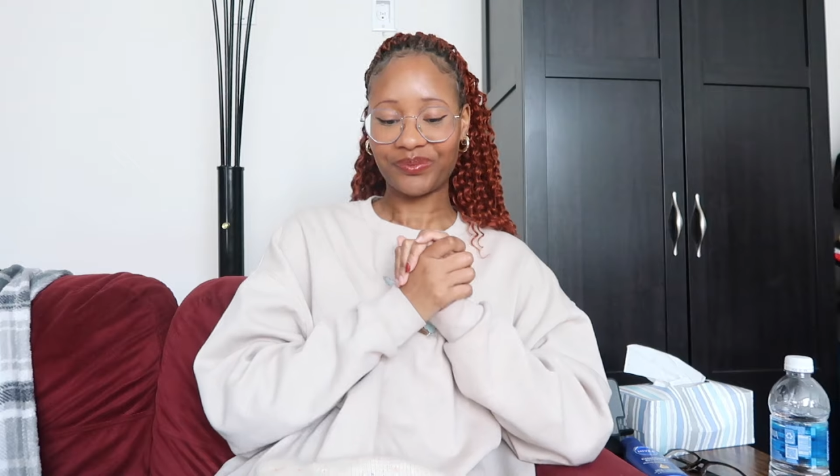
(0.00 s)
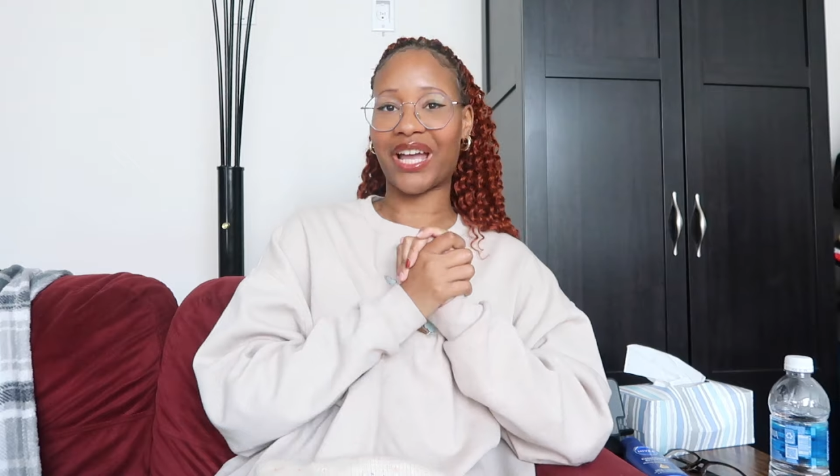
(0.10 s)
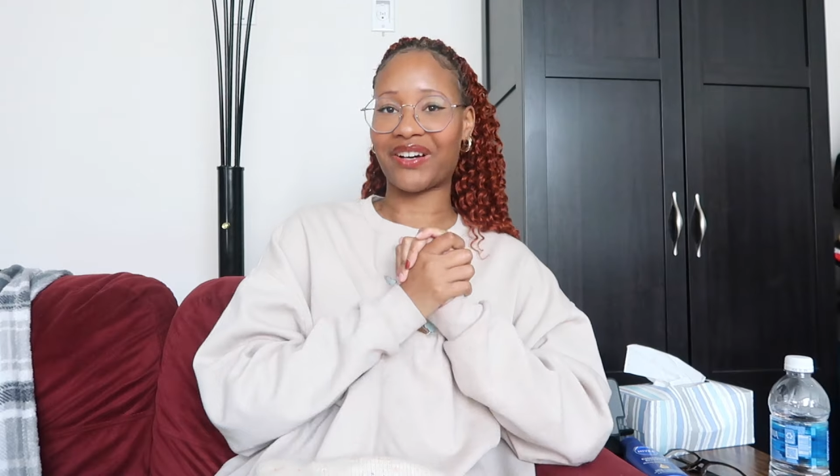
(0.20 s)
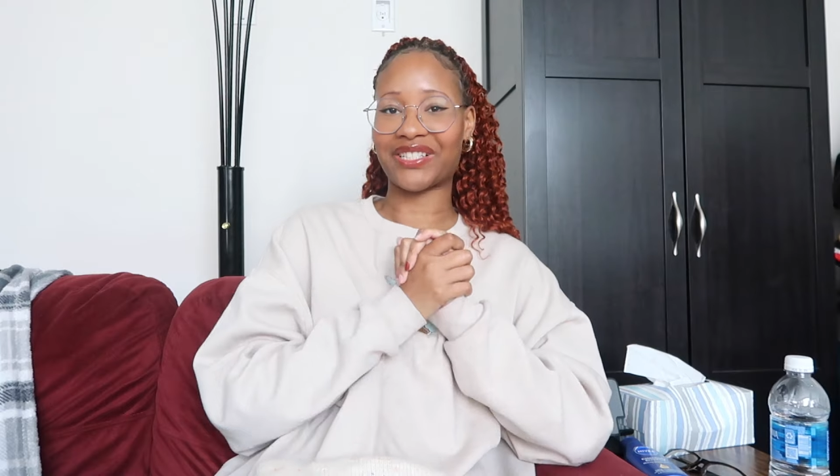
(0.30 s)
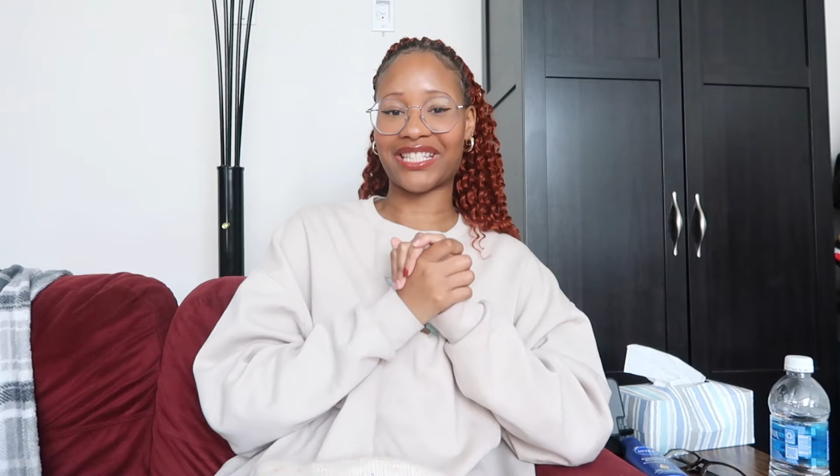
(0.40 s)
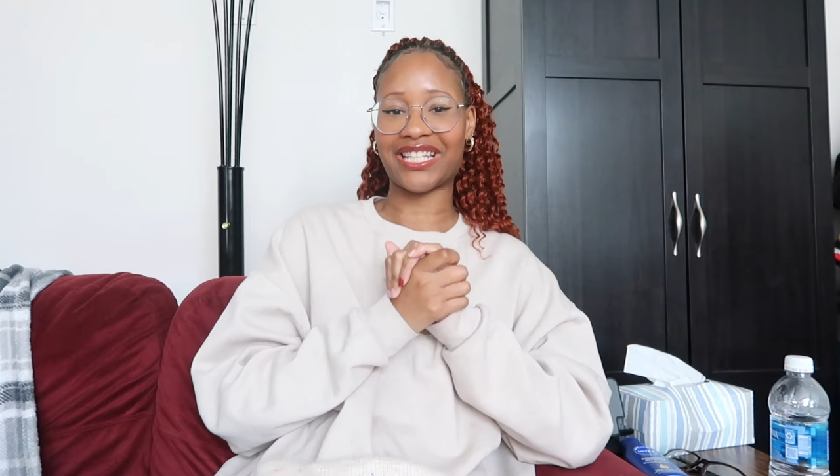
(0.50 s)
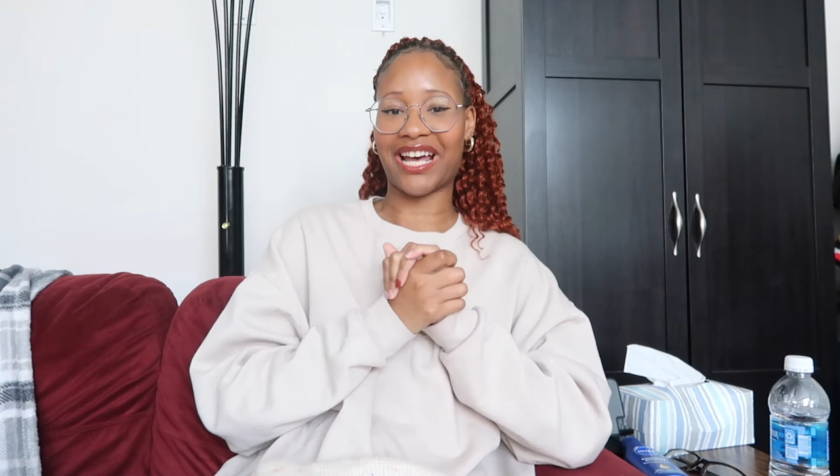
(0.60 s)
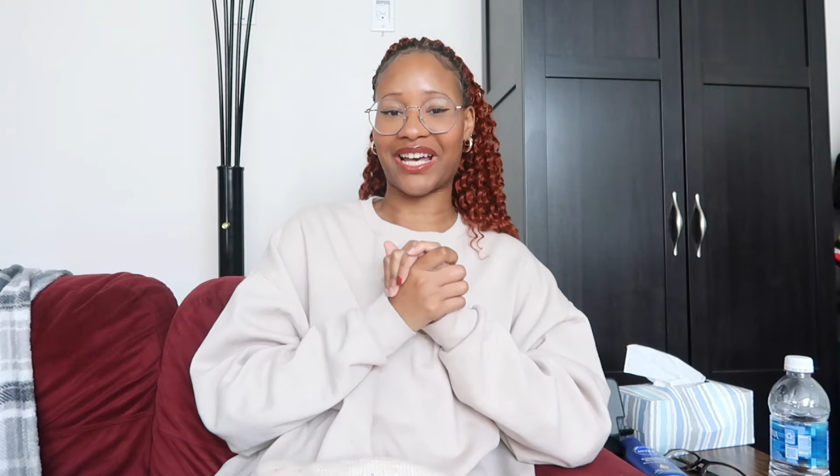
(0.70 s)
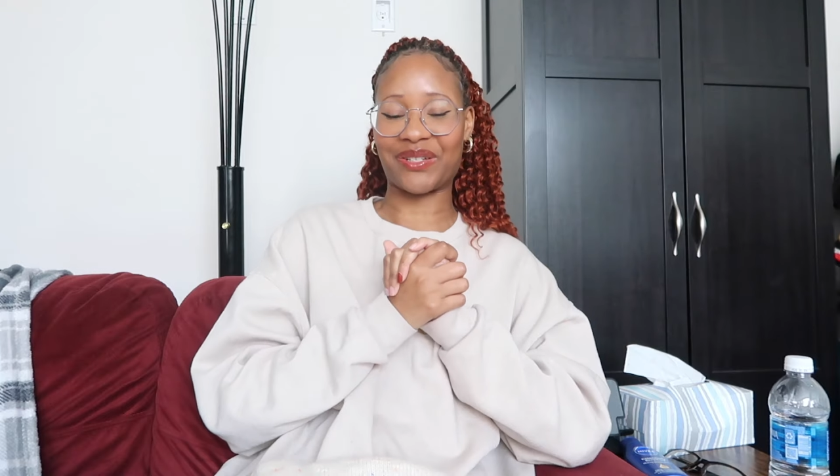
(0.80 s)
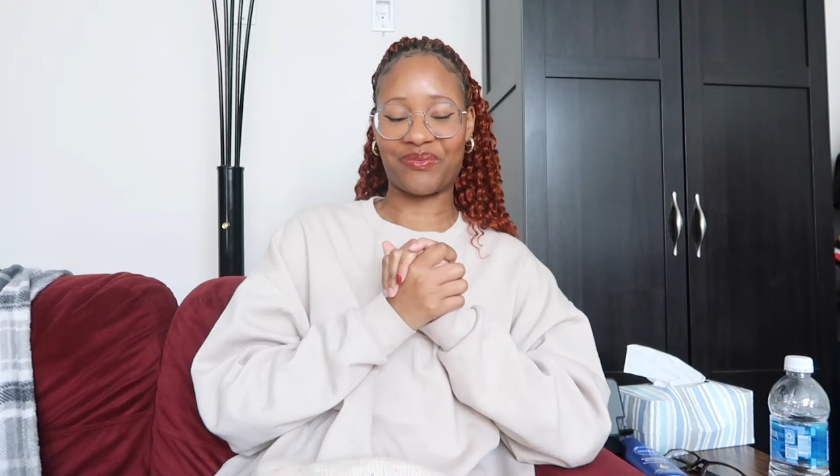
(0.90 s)
now it's
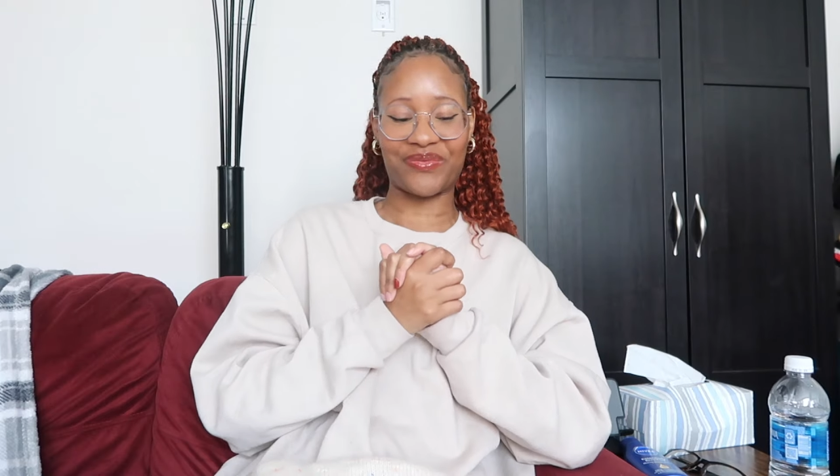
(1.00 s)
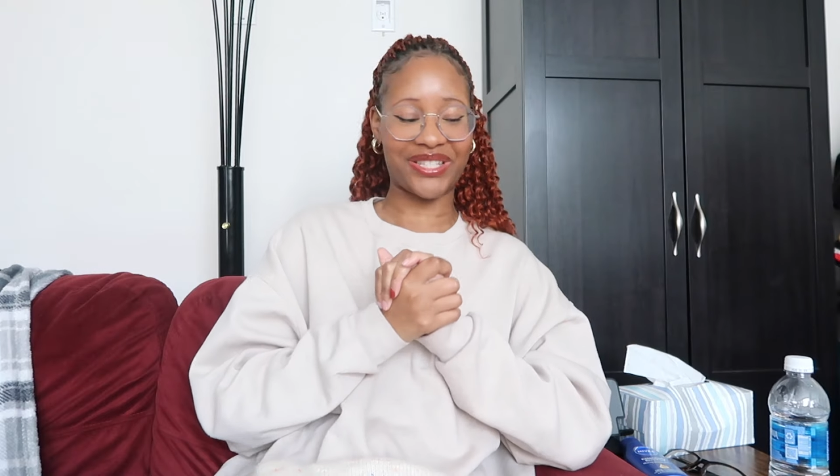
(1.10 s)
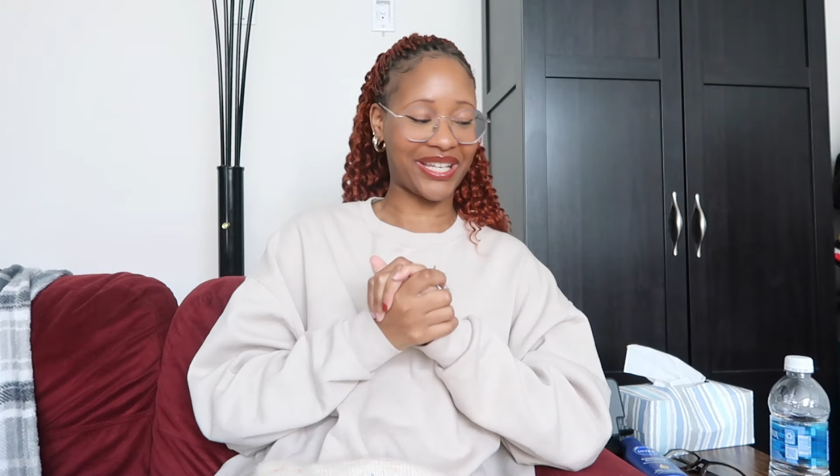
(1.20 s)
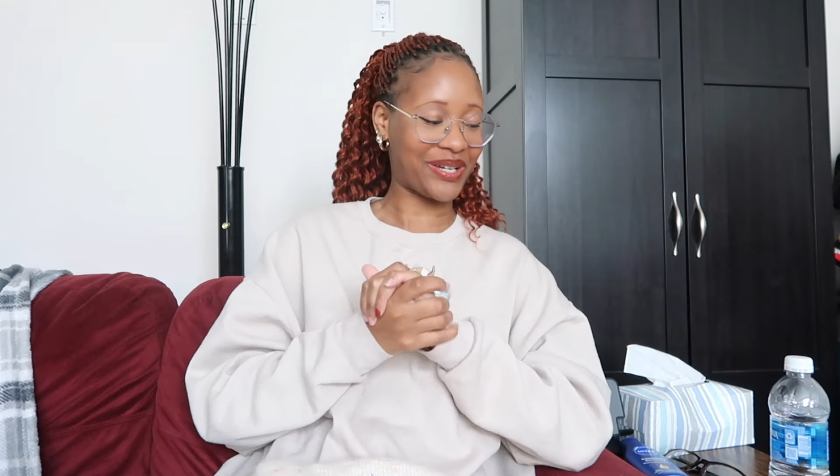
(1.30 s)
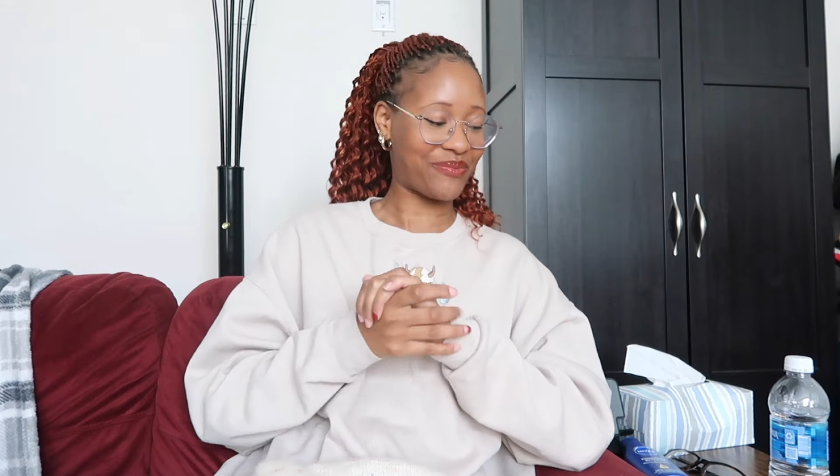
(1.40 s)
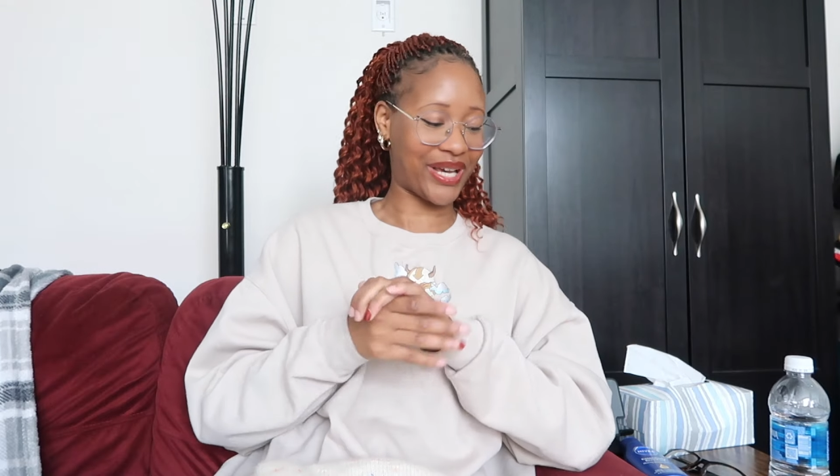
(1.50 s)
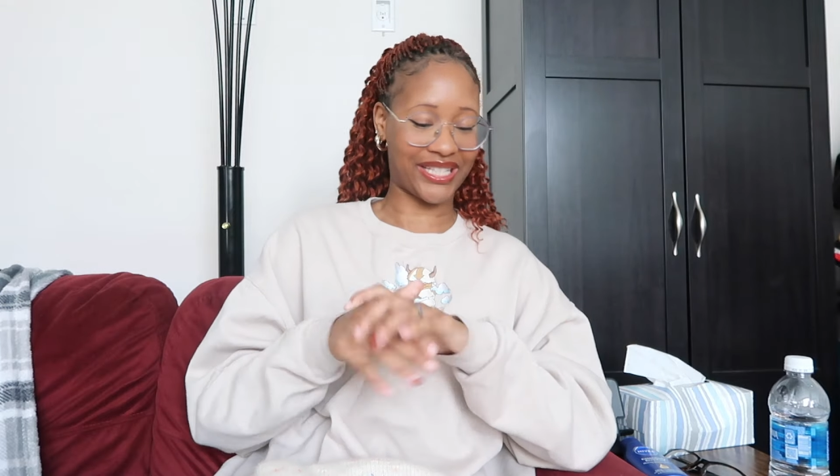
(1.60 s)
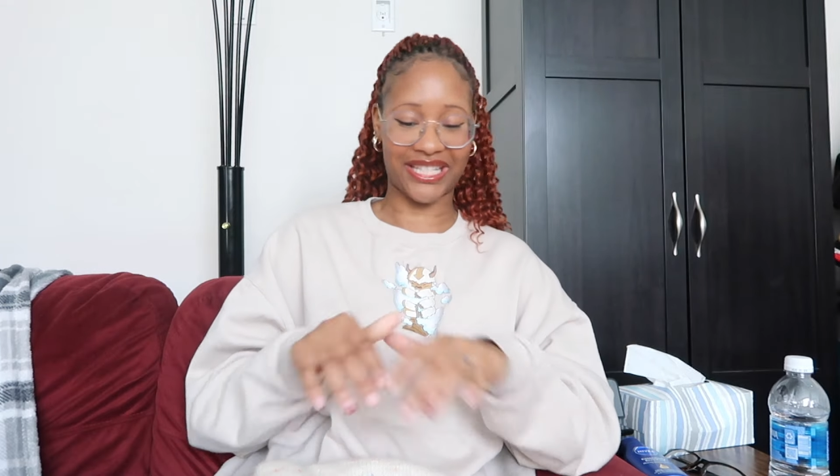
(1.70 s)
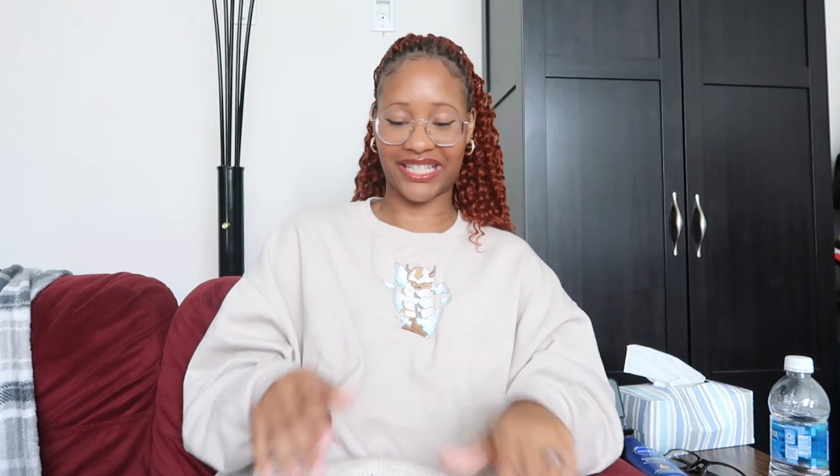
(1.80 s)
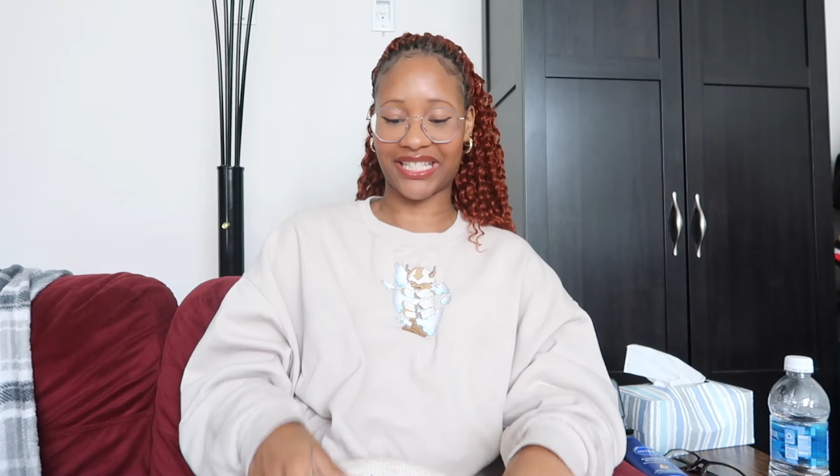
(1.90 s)
time to come
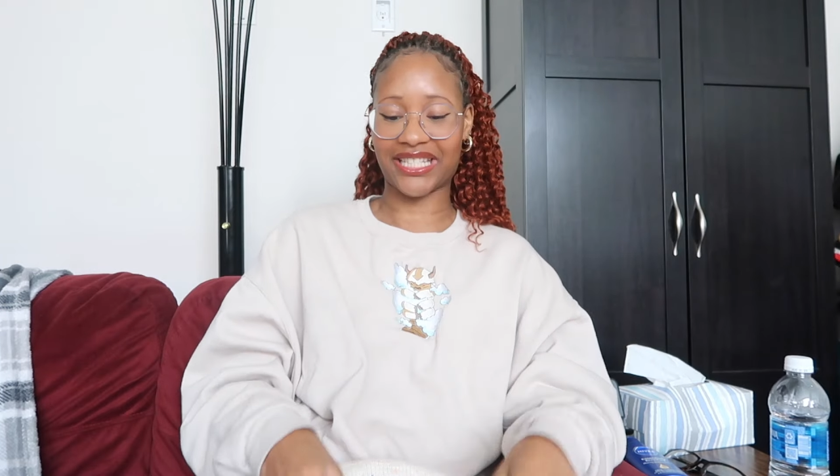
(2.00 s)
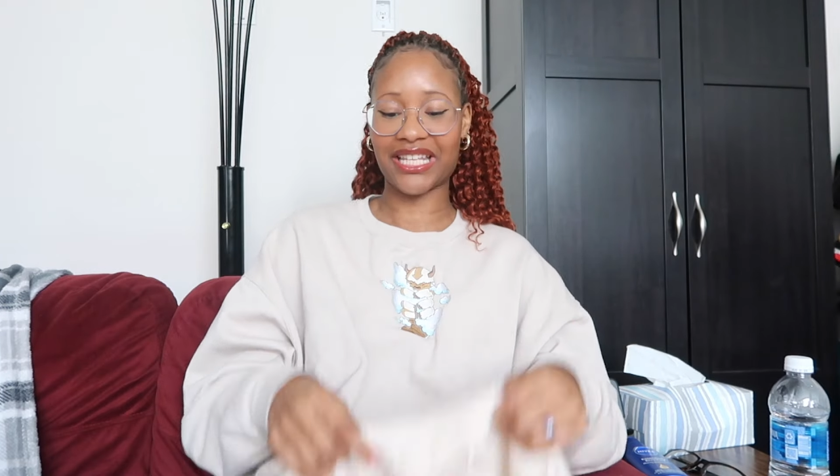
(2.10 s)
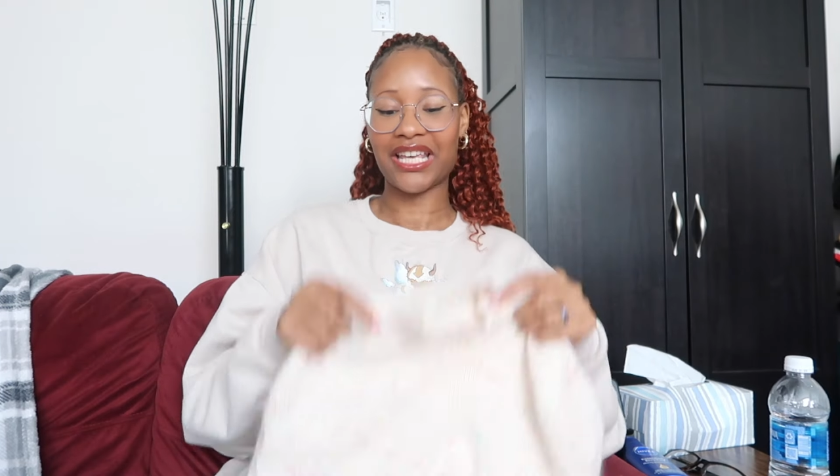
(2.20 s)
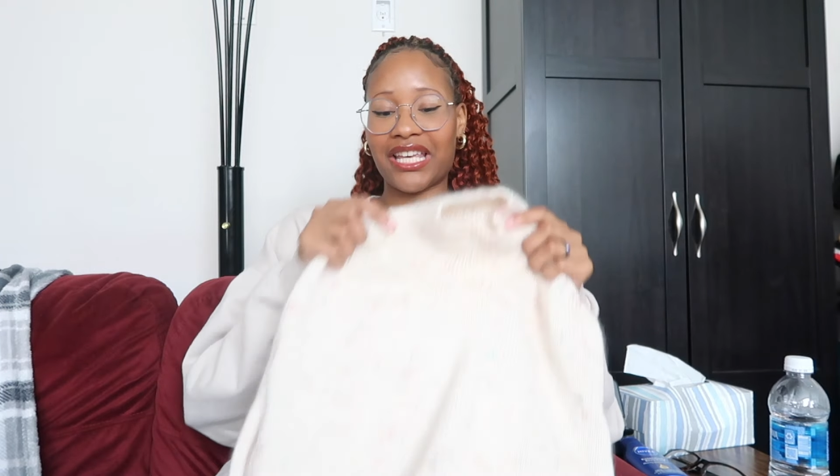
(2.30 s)
back to this.